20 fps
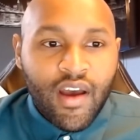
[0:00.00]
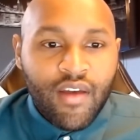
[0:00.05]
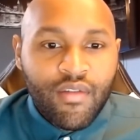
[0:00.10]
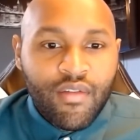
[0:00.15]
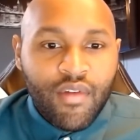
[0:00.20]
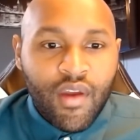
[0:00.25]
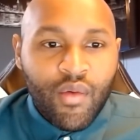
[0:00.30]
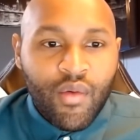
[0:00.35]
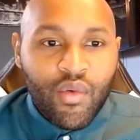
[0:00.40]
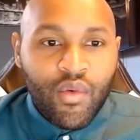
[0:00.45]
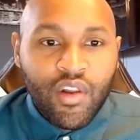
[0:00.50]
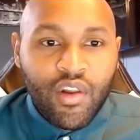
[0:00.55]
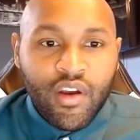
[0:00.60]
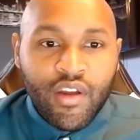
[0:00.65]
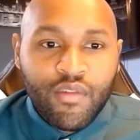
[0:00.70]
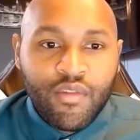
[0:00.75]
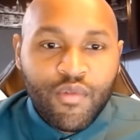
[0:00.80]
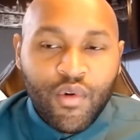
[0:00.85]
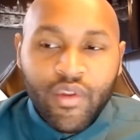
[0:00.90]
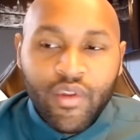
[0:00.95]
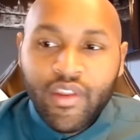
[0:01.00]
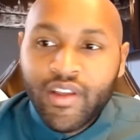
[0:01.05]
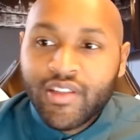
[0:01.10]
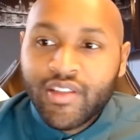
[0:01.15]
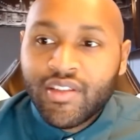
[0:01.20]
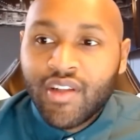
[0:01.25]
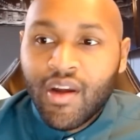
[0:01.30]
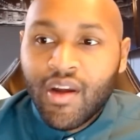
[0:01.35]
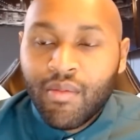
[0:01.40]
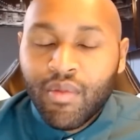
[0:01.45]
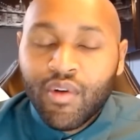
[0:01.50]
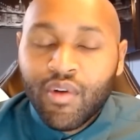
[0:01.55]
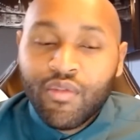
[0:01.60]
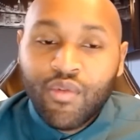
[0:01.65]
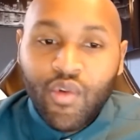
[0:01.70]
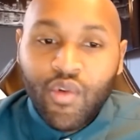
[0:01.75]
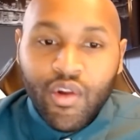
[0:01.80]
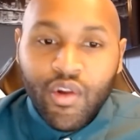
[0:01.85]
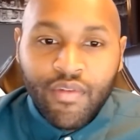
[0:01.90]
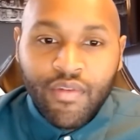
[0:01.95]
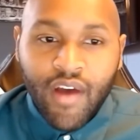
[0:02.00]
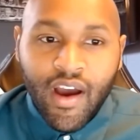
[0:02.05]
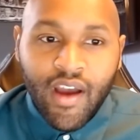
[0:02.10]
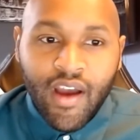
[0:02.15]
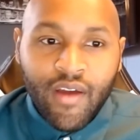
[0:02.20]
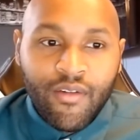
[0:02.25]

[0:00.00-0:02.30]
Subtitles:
and we're looking for this number, 45,